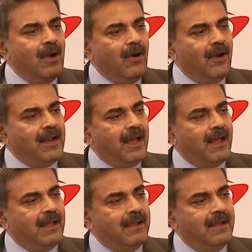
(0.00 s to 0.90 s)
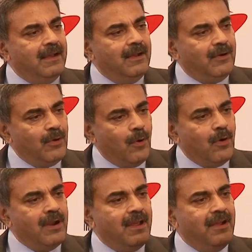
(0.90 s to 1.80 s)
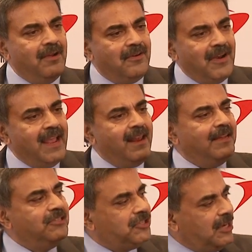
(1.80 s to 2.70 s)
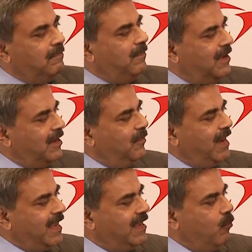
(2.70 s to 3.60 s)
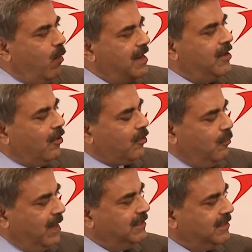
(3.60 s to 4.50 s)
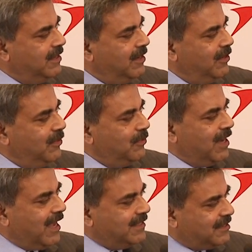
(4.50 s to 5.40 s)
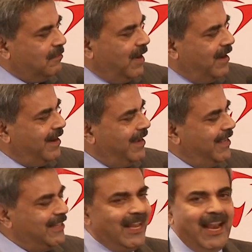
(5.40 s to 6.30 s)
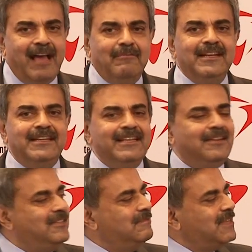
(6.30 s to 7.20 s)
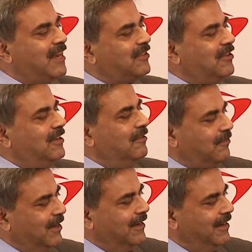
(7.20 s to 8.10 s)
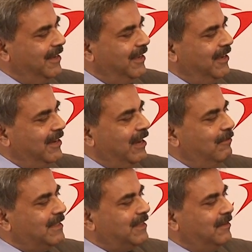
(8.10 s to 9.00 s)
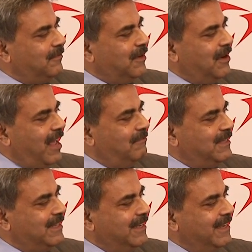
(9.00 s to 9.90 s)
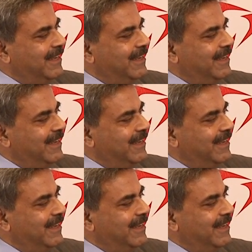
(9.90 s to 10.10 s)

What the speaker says: on a road, rail, and ship, and when I give one document to the customer, the liability regimes are 3 different. Railway has a different liability,